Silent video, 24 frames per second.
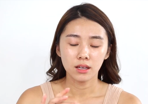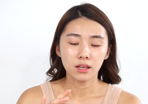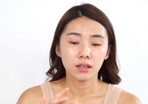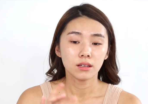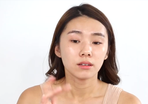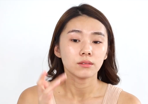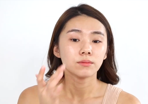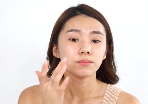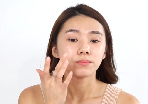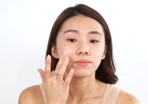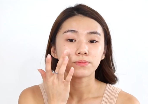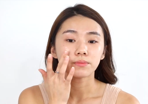
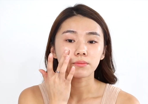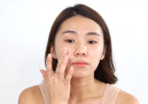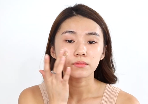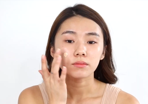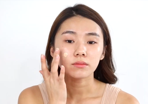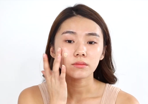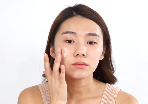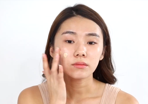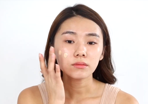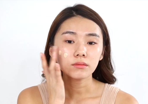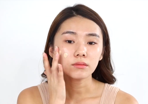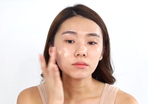
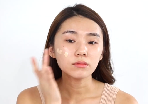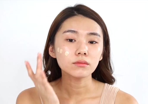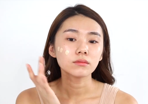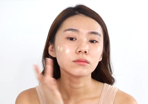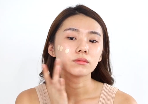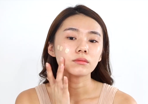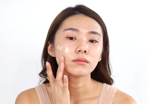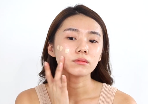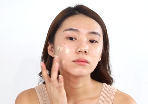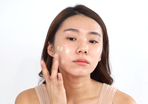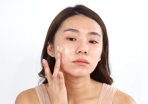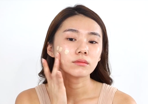
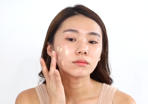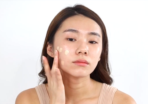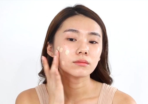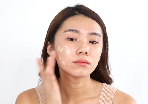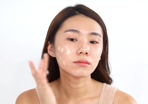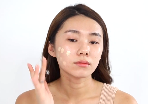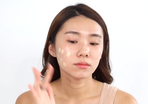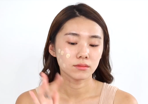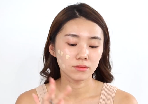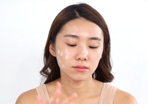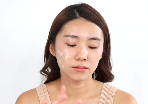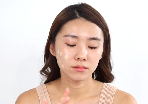
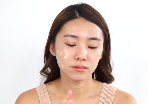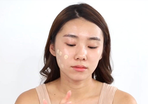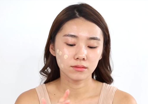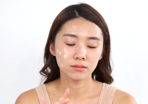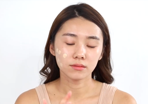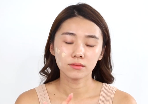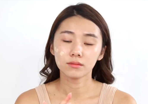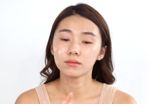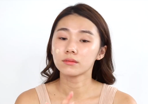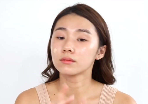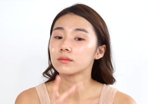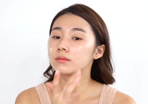
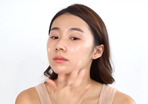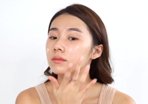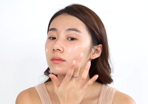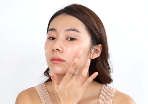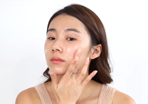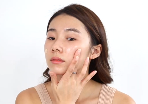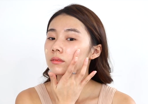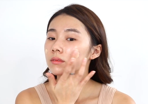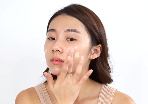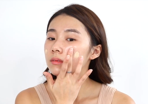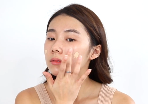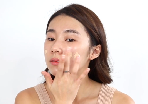
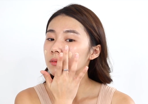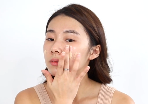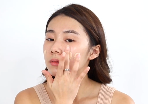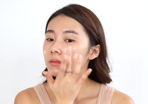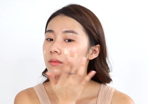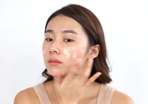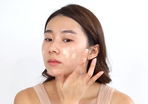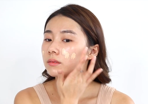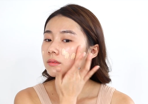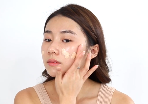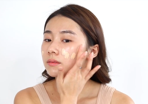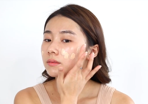No one is speaking in this clip.